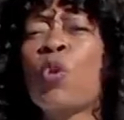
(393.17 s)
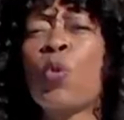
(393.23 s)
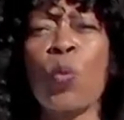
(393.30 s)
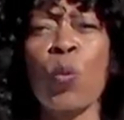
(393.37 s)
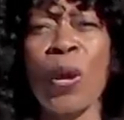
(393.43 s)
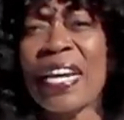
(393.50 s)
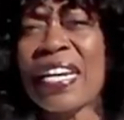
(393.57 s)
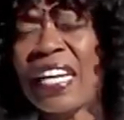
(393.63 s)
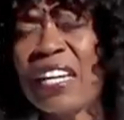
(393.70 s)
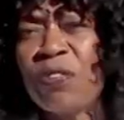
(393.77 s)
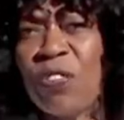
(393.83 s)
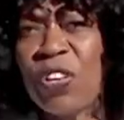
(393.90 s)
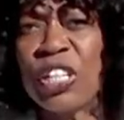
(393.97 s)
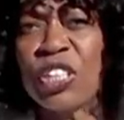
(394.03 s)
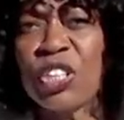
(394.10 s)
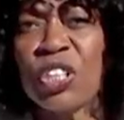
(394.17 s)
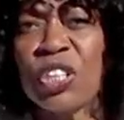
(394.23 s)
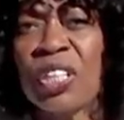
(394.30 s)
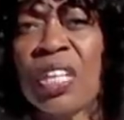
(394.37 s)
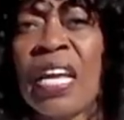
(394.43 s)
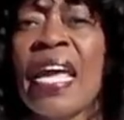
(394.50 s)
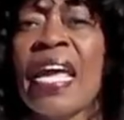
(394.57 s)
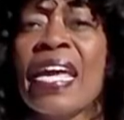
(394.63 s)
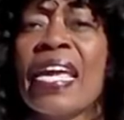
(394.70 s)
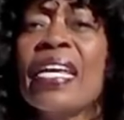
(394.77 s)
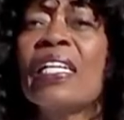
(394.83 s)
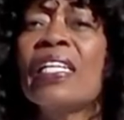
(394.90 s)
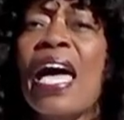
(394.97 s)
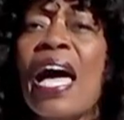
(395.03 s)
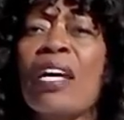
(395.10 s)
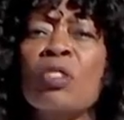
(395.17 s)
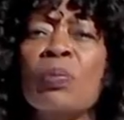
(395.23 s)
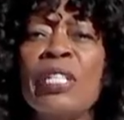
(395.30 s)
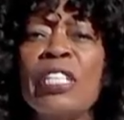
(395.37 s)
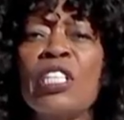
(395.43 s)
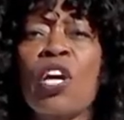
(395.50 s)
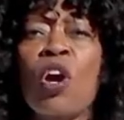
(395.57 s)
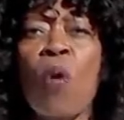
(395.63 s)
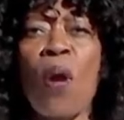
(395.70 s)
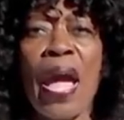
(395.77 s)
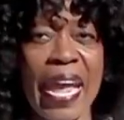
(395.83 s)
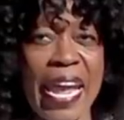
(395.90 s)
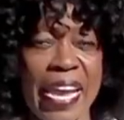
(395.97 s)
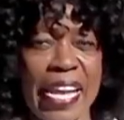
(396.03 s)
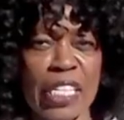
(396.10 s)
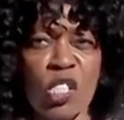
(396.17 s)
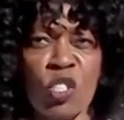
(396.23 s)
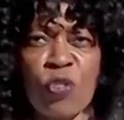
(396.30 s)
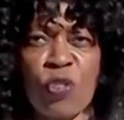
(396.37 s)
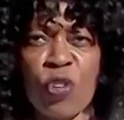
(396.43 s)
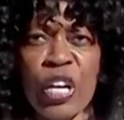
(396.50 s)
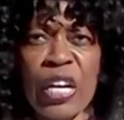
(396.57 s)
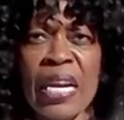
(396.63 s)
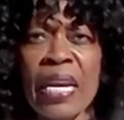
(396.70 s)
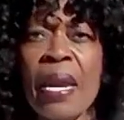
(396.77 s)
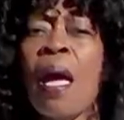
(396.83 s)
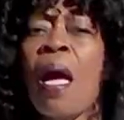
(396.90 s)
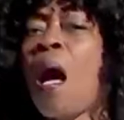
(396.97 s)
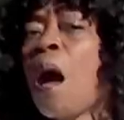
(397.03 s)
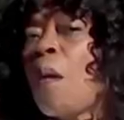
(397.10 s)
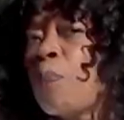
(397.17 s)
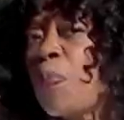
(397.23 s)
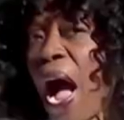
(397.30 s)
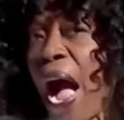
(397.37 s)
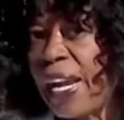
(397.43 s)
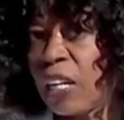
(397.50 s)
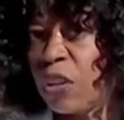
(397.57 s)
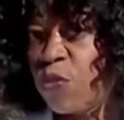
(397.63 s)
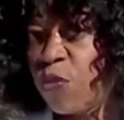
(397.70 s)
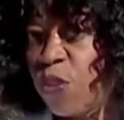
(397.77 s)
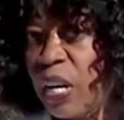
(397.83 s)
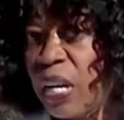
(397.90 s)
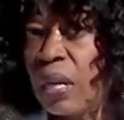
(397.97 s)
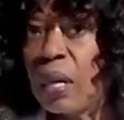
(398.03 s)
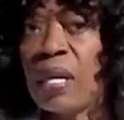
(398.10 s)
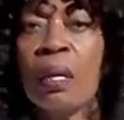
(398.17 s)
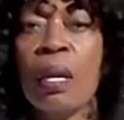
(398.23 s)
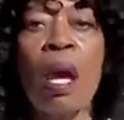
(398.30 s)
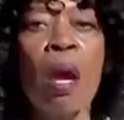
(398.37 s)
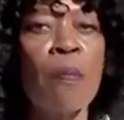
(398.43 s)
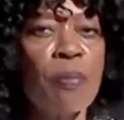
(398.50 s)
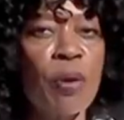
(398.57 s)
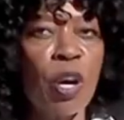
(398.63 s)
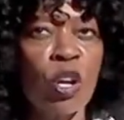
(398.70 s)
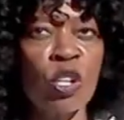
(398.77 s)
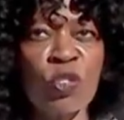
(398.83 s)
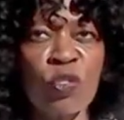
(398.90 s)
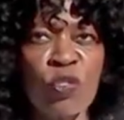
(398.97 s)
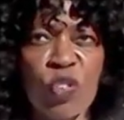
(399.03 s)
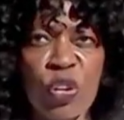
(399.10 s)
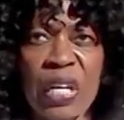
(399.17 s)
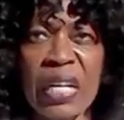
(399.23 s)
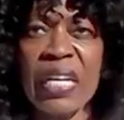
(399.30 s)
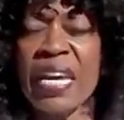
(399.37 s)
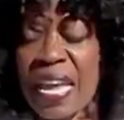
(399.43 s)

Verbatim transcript: great invention. It allows me to go hands free, pocket free, purse free,